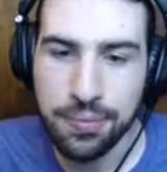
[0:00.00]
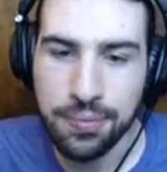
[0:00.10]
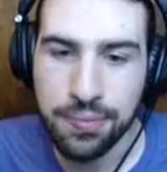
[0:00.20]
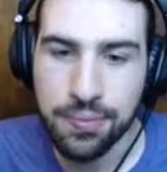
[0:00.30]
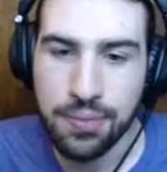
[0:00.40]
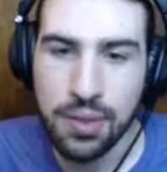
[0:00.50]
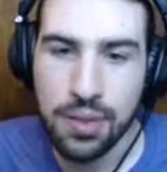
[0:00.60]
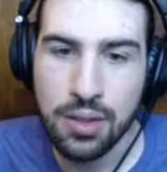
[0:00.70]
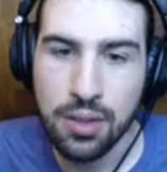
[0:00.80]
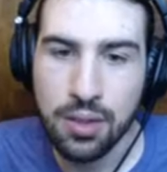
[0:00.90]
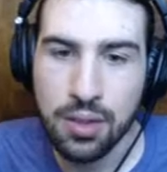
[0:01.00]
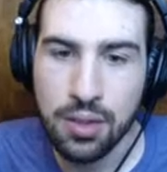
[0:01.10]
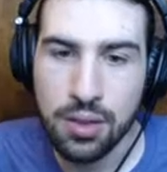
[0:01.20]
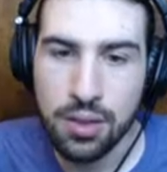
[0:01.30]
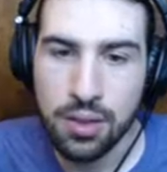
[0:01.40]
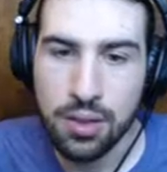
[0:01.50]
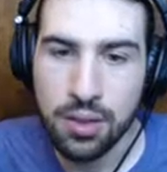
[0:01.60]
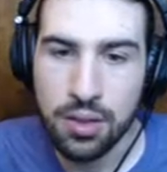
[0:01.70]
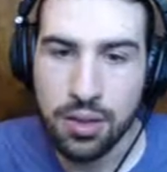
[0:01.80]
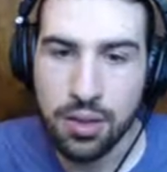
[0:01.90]

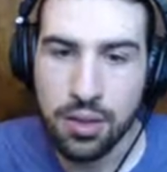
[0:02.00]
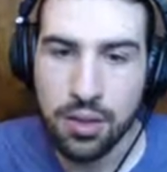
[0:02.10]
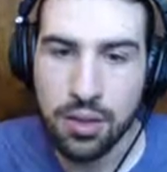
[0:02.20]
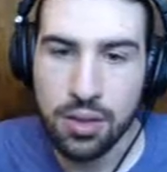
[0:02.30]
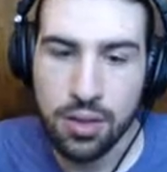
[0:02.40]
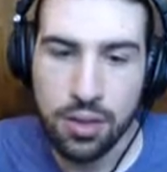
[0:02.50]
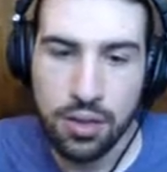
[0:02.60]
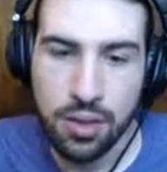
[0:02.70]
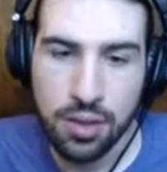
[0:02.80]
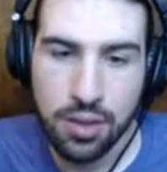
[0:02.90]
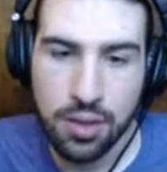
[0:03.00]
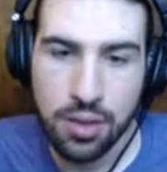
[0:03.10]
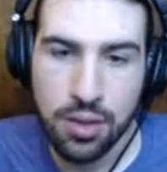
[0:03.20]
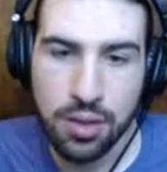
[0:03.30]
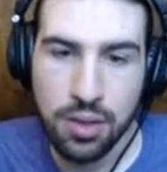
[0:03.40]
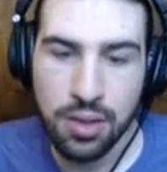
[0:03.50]
[no speech]